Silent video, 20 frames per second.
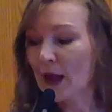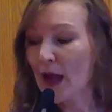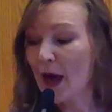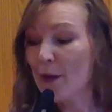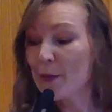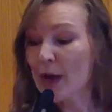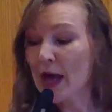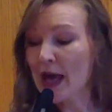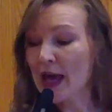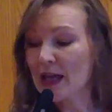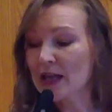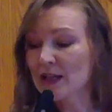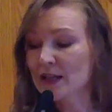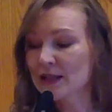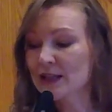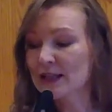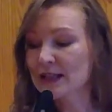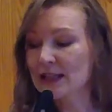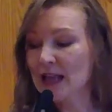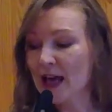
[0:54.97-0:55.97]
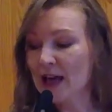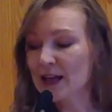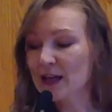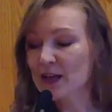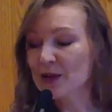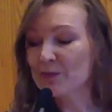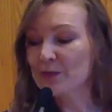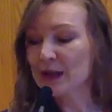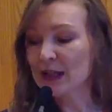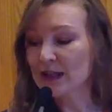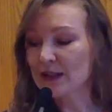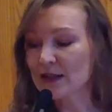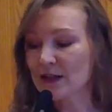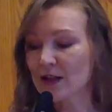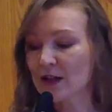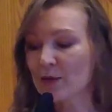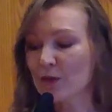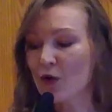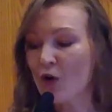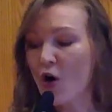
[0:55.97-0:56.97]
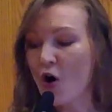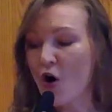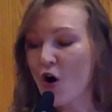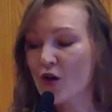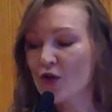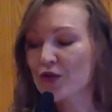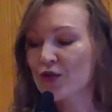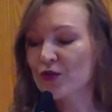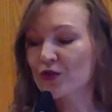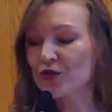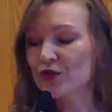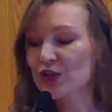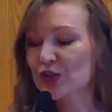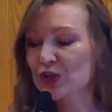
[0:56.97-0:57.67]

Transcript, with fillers: MA, psychic medium, author,